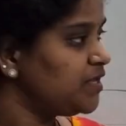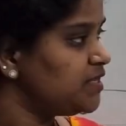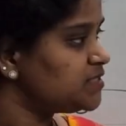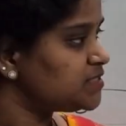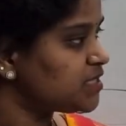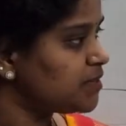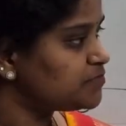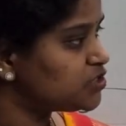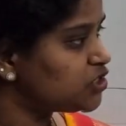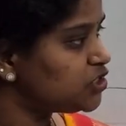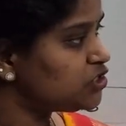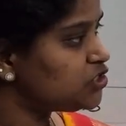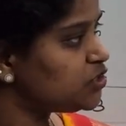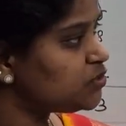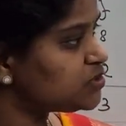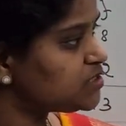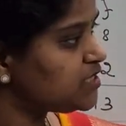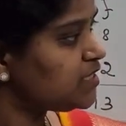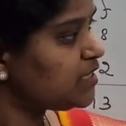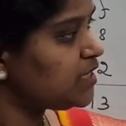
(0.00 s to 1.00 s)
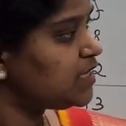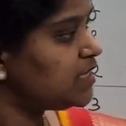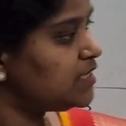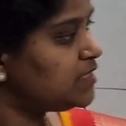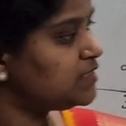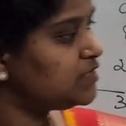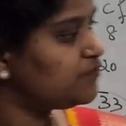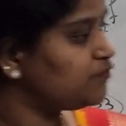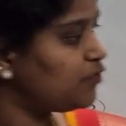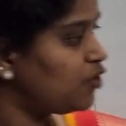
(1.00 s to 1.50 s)
Substituting
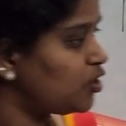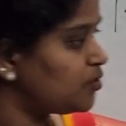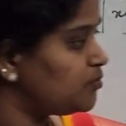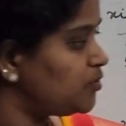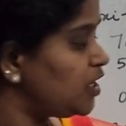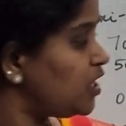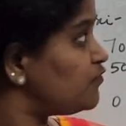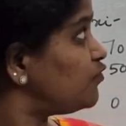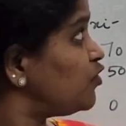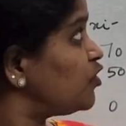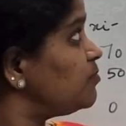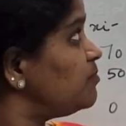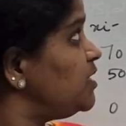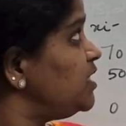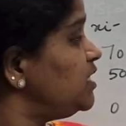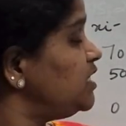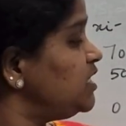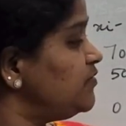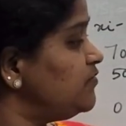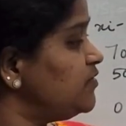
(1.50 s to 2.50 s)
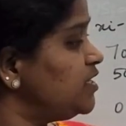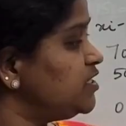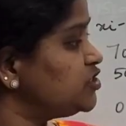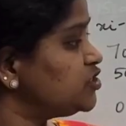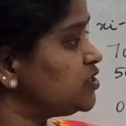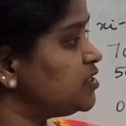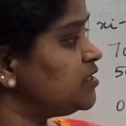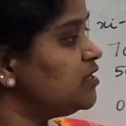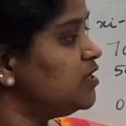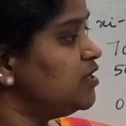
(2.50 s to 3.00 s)
in the formula for mean
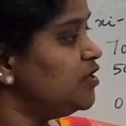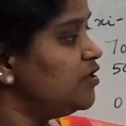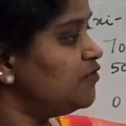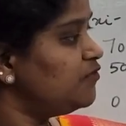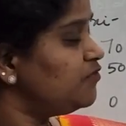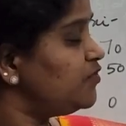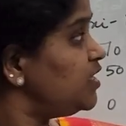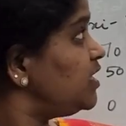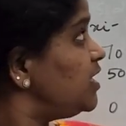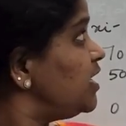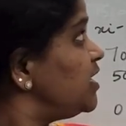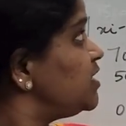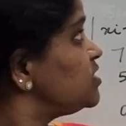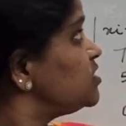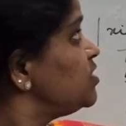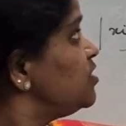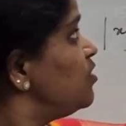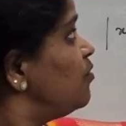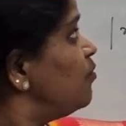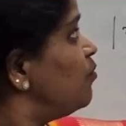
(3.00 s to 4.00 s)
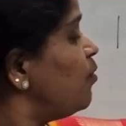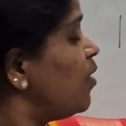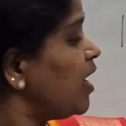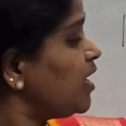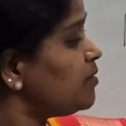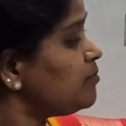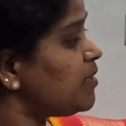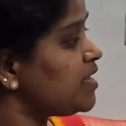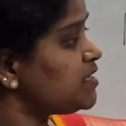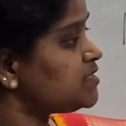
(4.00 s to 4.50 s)
deviation, we get
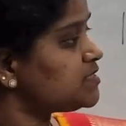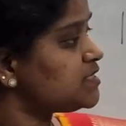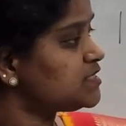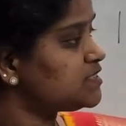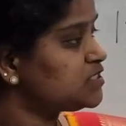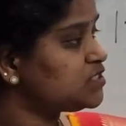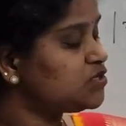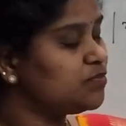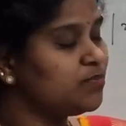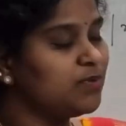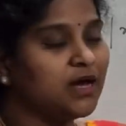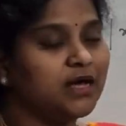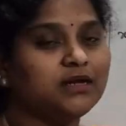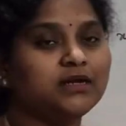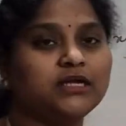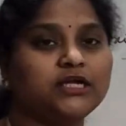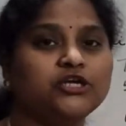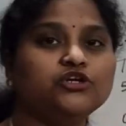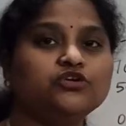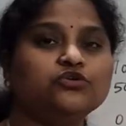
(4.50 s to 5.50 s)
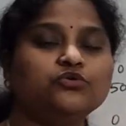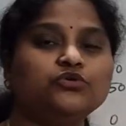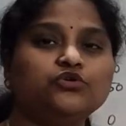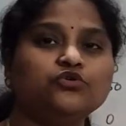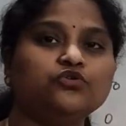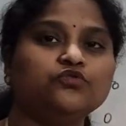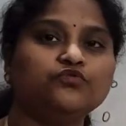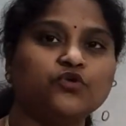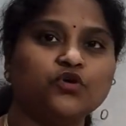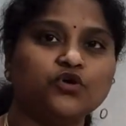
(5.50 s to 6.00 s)
1 by 61 into
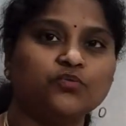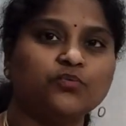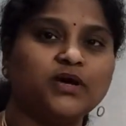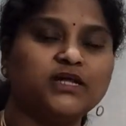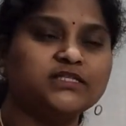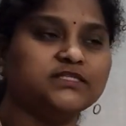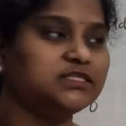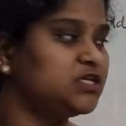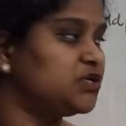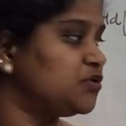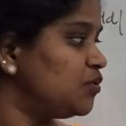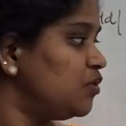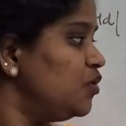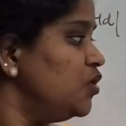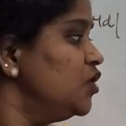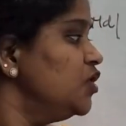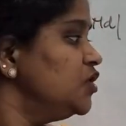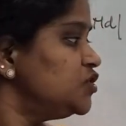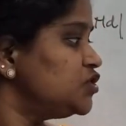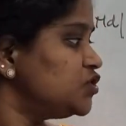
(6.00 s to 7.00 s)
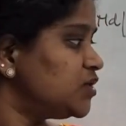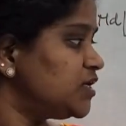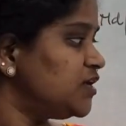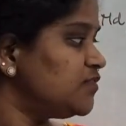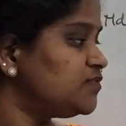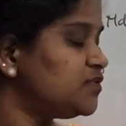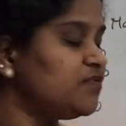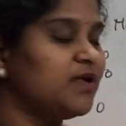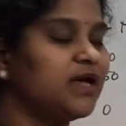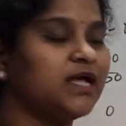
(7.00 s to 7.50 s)
2410 to
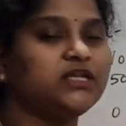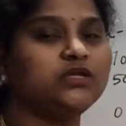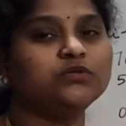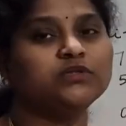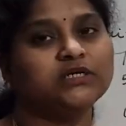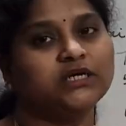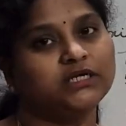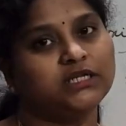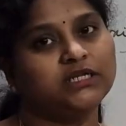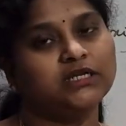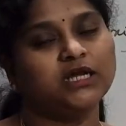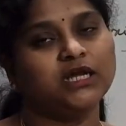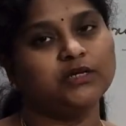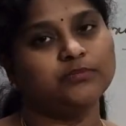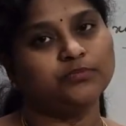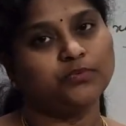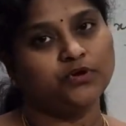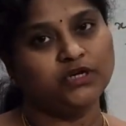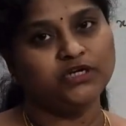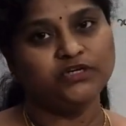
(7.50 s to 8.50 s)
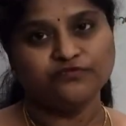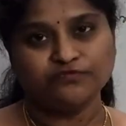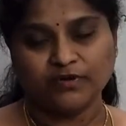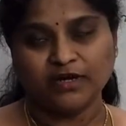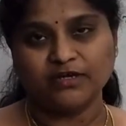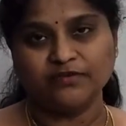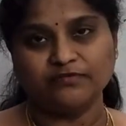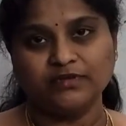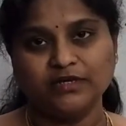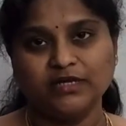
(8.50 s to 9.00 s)
give the value
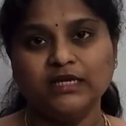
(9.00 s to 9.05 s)
39.5.